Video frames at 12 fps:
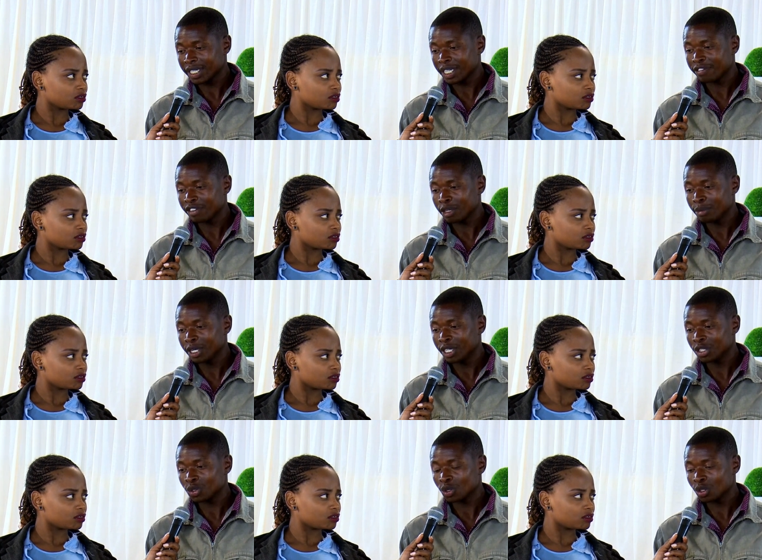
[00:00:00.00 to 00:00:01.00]
Speaker 1: the
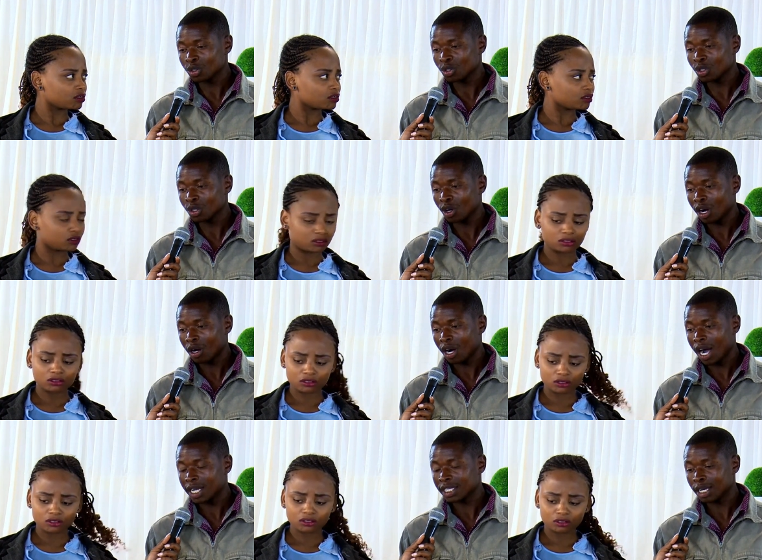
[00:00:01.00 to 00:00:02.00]
families, also
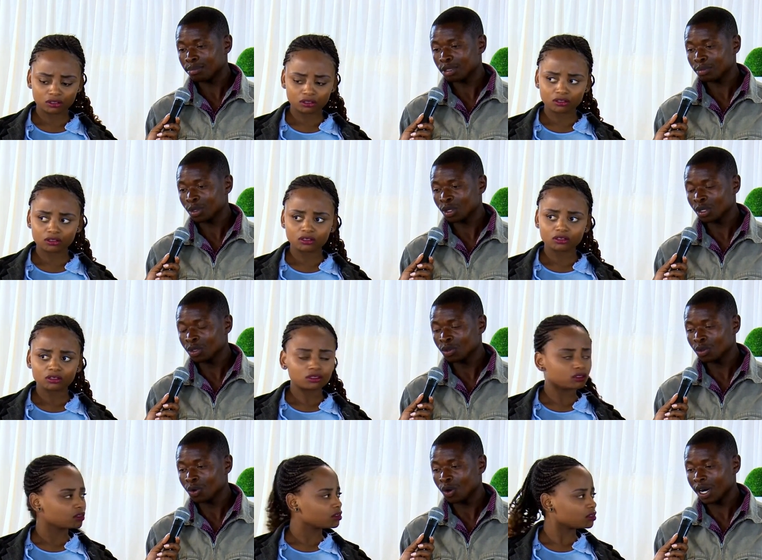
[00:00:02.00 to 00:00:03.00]
other people
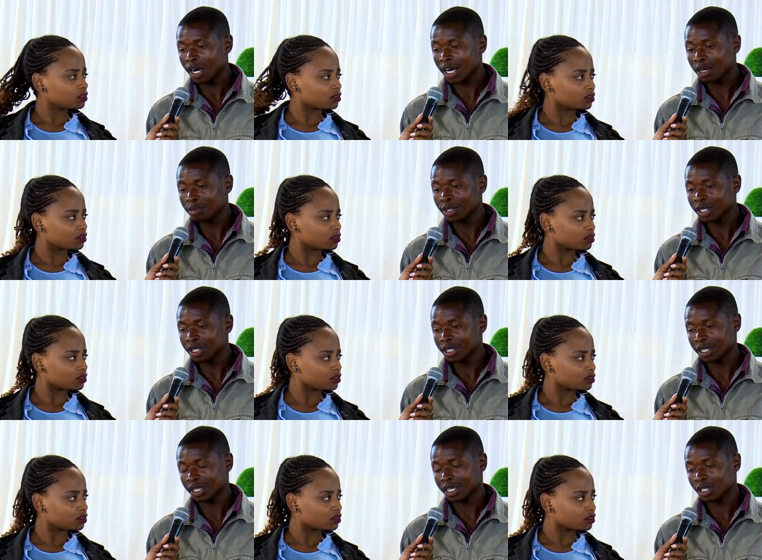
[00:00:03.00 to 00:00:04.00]
who are coming
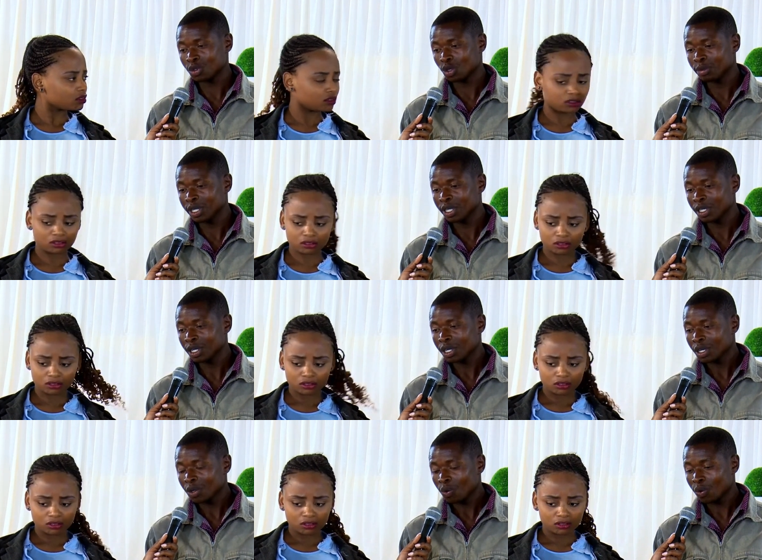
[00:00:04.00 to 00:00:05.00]
to me
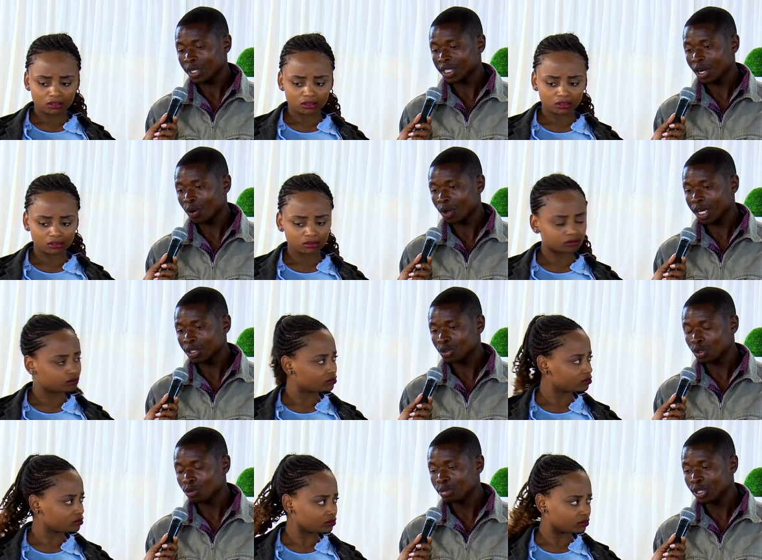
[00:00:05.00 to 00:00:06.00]
when they want
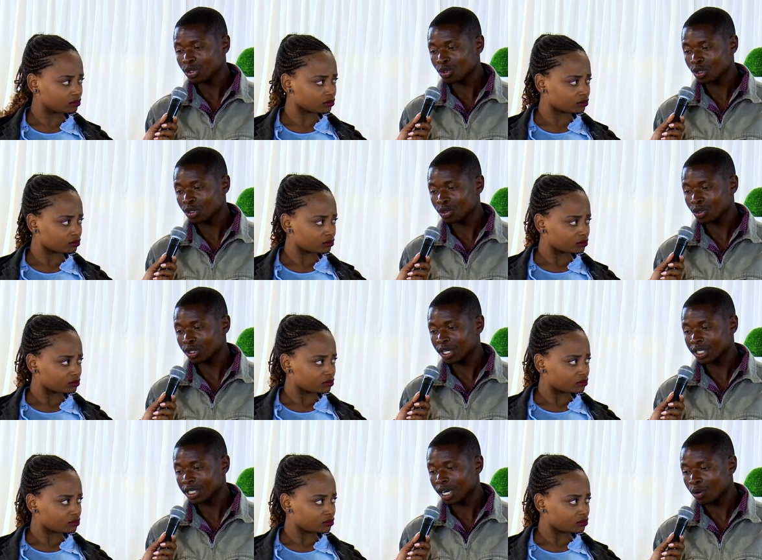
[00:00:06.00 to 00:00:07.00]
to be strong, so
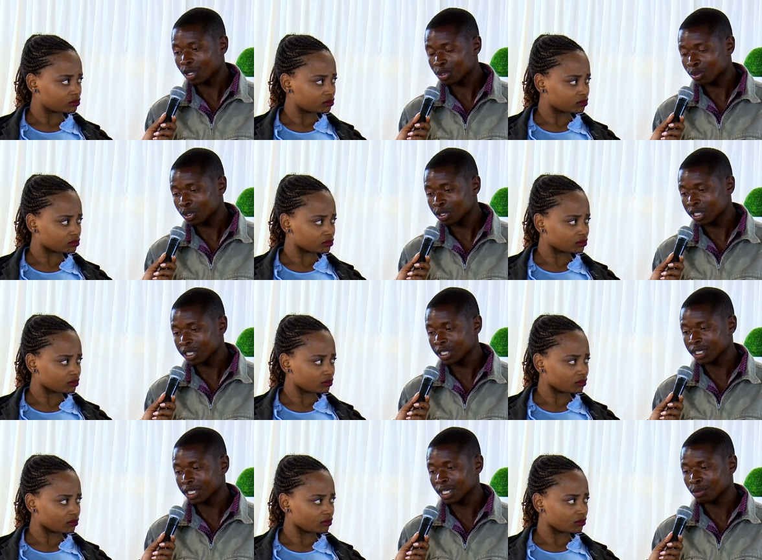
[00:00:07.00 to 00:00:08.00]
that I was
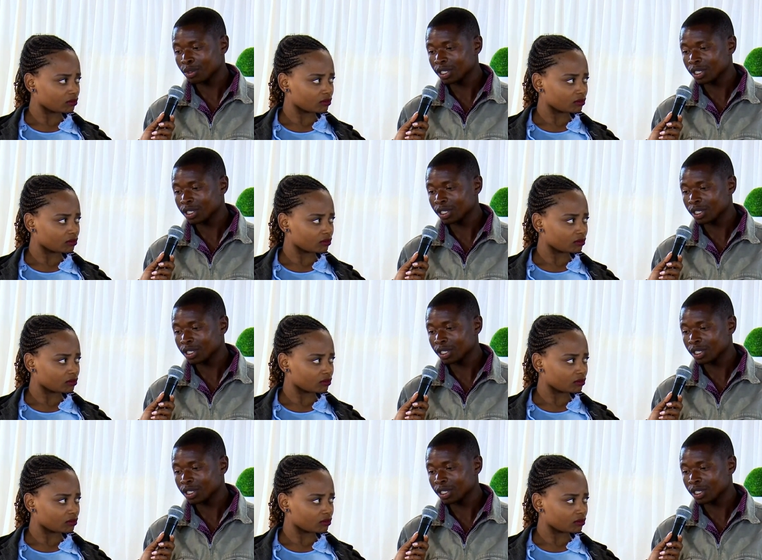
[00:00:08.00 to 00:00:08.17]
protecting them